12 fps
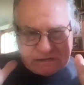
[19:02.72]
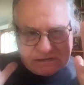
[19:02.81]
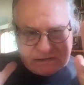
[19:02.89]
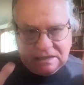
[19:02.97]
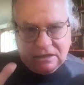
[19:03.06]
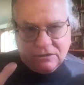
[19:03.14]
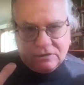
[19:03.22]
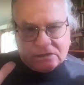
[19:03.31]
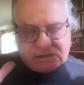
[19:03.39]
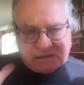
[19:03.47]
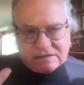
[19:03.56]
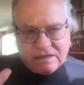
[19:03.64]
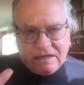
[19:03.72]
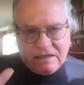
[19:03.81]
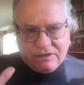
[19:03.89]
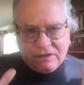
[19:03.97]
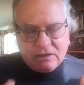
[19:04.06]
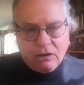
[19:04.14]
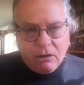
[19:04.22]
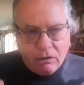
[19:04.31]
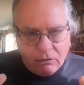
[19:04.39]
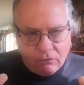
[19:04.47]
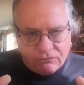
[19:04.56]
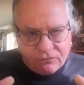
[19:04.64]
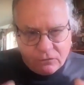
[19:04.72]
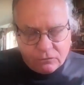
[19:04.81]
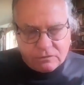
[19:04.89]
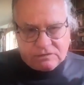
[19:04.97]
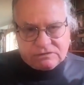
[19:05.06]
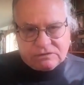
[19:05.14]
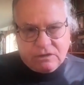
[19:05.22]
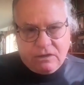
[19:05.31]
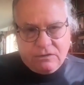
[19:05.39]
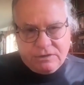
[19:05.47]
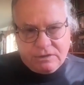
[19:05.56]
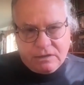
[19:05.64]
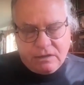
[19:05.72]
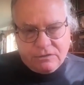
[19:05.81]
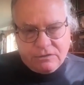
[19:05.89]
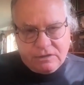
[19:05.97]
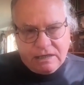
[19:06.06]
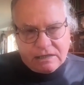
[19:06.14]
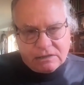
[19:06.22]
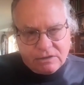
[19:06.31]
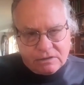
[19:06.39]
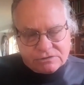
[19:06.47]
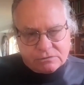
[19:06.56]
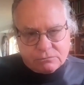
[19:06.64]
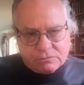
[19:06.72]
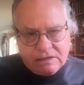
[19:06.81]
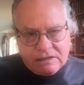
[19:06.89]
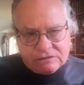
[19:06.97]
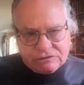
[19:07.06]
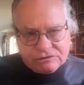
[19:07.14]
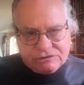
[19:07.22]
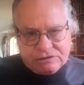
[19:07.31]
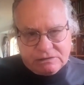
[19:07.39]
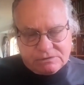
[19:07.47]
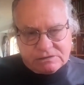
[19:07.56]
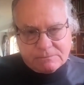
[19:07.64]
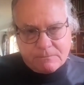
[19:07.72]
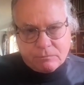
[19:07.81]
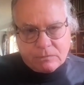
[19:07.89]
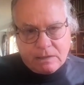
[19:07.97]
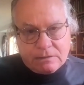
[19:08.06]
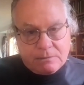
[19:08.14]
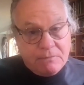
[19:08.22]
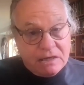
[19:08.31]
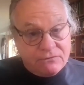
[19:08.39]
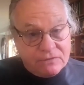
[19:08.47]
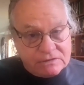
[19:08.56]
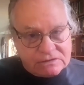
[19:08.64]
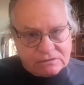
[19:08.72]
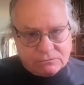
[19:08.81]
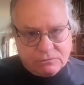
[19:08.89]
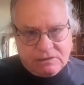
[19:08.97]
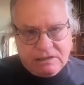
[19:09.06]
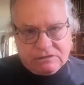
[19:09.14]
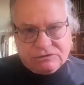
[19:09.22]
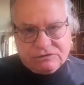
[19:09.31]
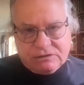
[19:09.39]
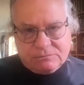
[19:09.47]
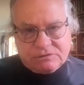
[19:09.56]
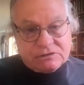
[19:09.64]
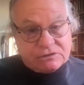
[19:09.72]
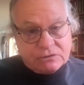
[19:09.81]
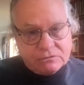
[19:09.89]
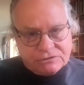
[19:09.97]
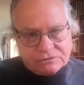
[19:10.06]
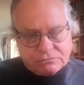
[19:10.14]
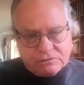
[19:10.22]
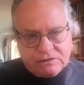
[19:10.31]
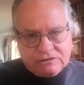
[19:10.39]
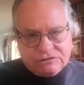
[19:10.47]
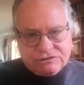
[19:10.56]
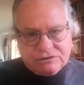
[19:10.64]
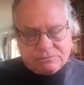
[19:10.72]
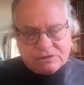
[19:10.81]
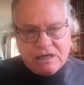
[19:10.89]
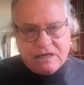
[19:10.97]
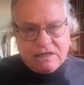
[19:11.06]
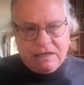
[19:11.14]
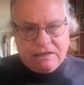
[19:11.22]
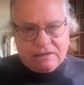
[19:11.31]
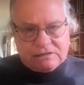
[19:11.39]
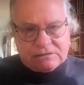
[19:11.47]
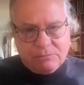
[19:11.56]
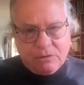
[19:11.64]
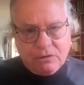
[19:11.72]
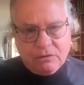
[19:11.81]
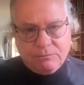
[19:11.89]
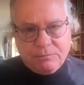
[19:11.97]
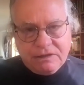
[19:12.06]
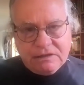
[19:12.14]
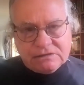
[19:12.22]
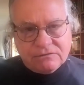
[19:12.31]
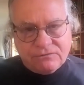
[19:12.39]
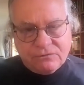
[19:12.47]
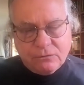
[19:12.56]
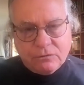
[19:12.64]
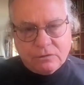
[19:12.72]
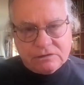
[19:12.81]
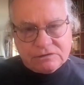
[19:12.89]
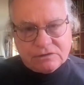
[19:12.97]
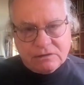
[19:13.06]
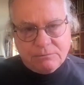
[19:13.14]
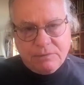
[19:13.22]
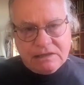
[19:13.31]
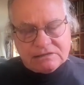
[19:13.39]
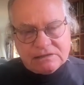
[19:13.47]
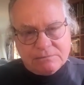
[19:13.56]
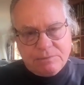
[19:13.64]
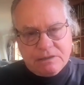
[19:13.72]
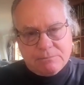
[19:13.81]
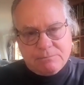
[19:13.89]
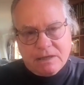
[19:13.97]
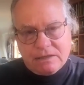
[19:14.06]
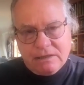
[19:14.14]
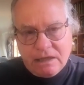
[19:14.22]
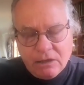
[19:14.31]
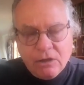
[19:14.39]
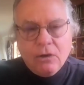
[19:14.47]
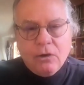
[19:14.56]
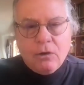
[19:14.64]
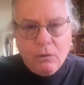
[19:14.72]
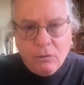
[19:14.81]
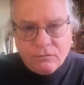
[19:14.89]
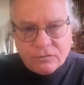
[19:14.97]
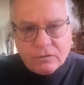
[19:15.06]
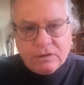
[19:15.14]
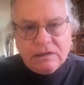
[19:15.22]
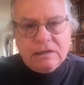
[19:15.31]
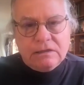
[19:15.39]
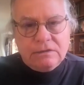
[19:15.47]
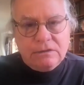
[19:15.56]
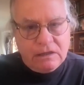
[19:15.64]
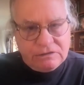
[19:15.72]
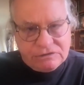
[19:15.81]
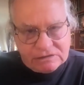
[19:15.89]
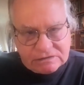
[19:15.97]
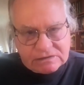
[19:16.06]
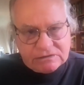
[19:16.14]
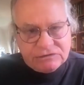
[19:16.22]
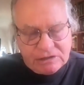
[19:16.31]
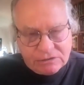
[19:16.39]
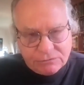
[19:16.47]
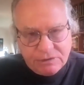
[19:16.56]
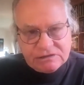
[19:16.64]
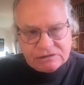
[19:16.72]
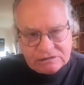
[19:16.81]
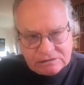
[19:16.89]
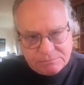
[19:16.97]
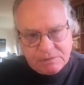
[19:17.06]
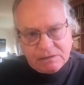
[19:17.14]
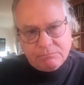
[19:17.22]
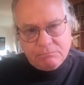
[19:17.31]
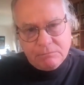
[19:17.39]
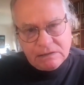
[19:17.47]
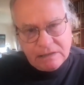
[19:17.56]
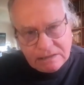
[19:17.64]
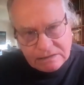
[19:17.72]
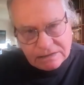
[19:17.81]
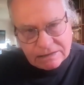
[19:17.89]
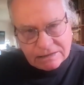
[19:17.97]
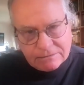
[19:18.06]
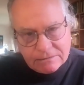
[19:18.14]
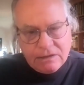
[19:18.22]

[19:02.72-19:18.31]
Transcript: is there in a society, all focused on the ecological relationships, the metaphysical relationships, the social relationships in a small piece of forest on the banks of the Pira Paraná over not just generations, but millennia.